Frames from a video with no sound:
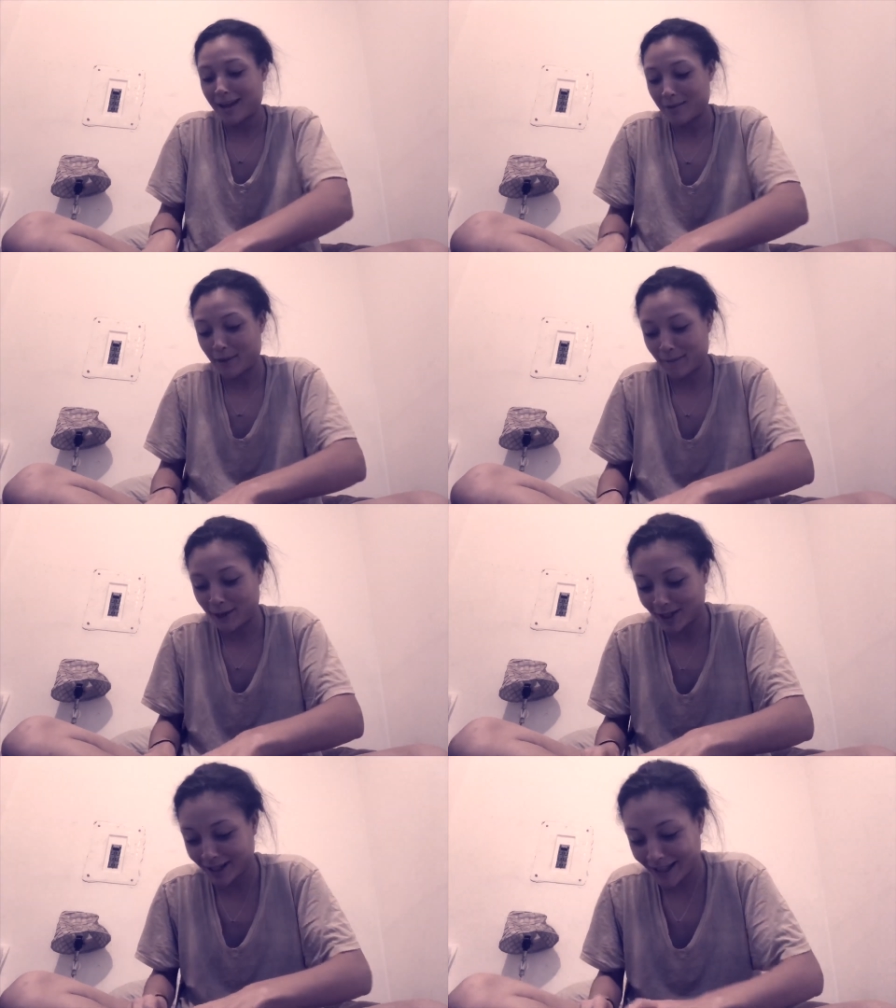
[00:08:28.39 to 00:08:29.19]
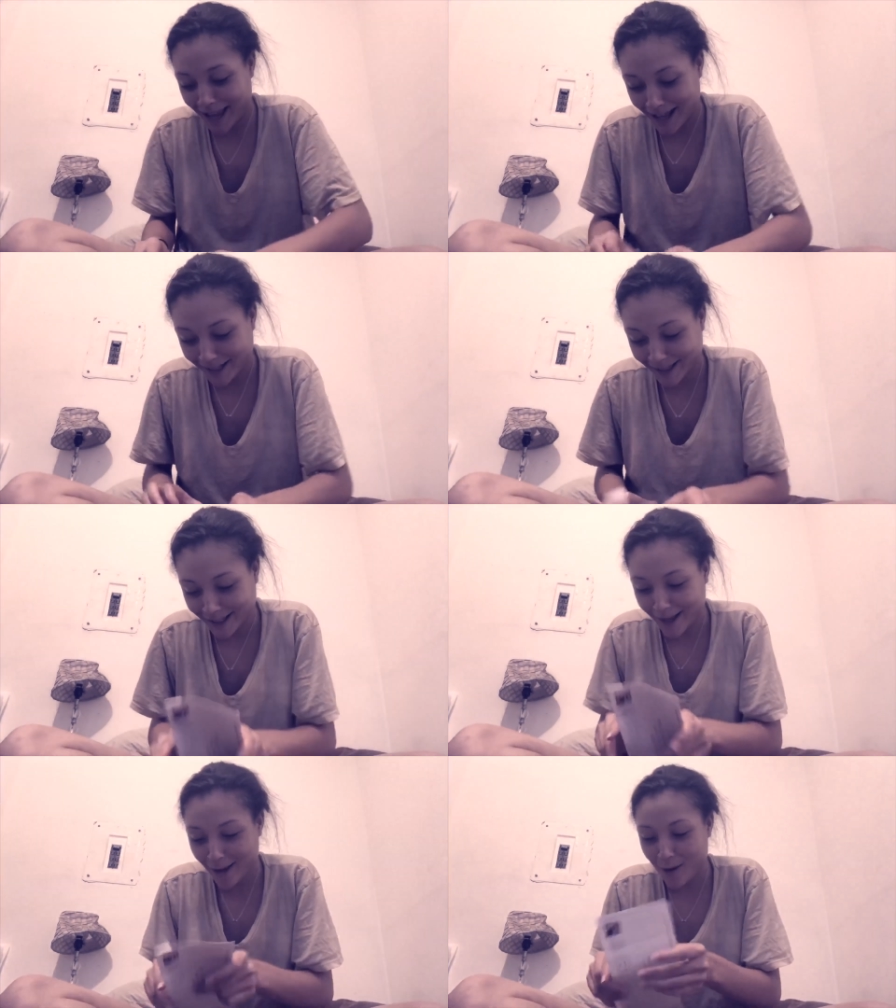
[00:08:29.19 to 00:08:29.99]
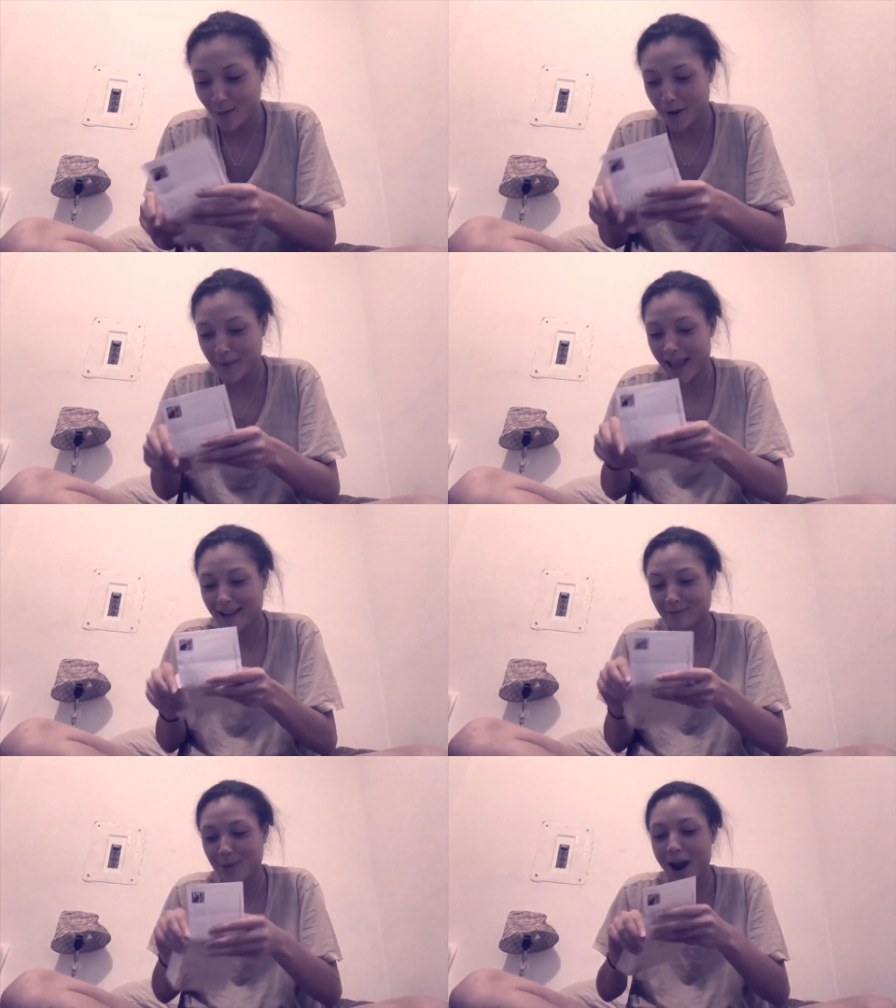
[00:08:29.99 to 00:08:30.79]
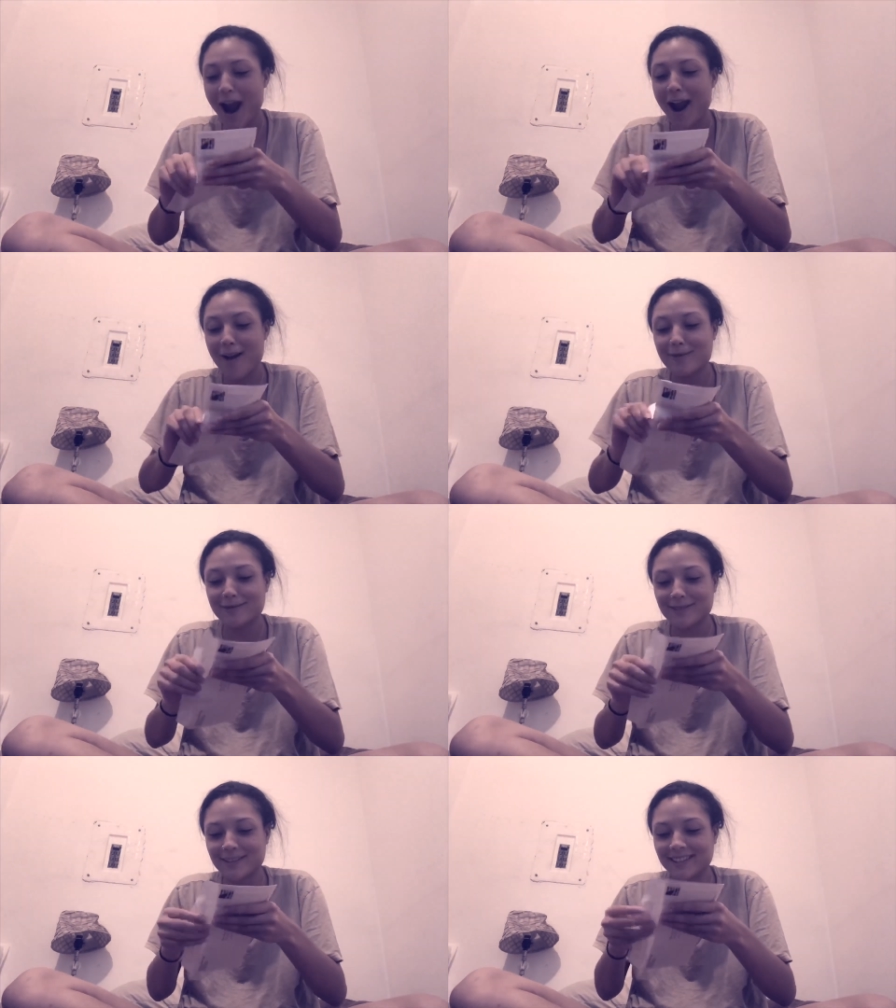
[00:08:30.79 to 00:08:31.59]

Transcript: I am officially a single woman. Woo!